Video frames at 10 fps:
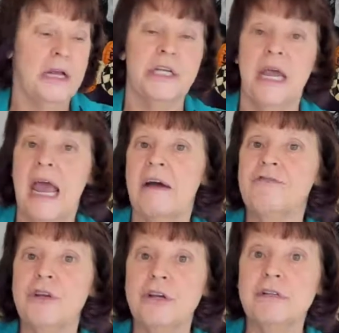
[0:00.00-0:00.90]
Do you
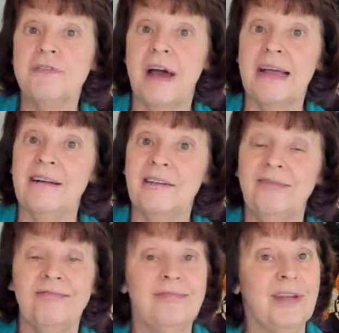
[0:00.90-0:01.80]
have to use
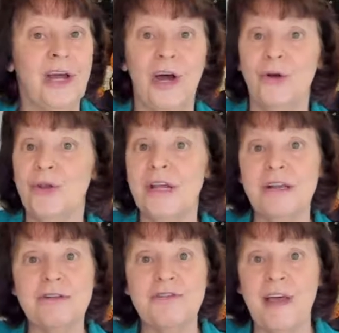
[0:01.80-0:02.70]
vinyl? No, you can
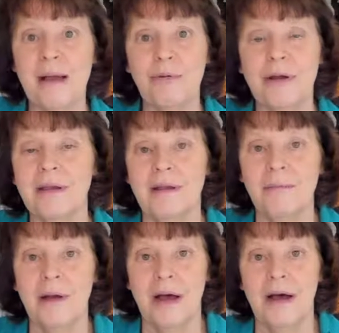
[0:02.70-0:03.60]
use fabric
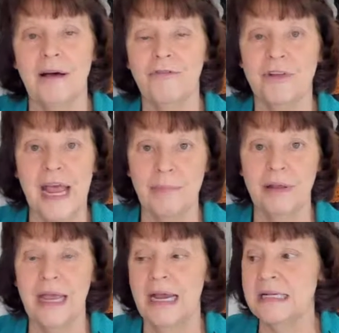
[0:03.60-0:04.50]
and for the
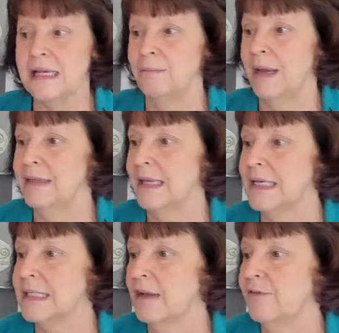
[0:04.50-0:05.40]
appliques and make
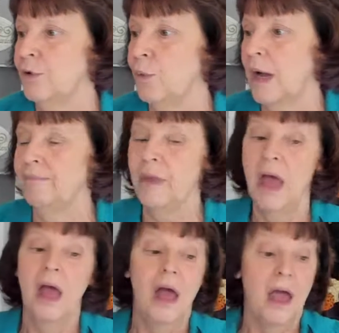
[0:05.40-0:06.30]
these if you want.
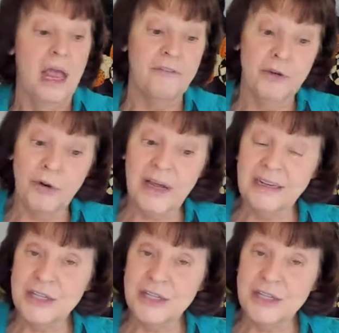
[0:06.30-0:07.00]
If you were going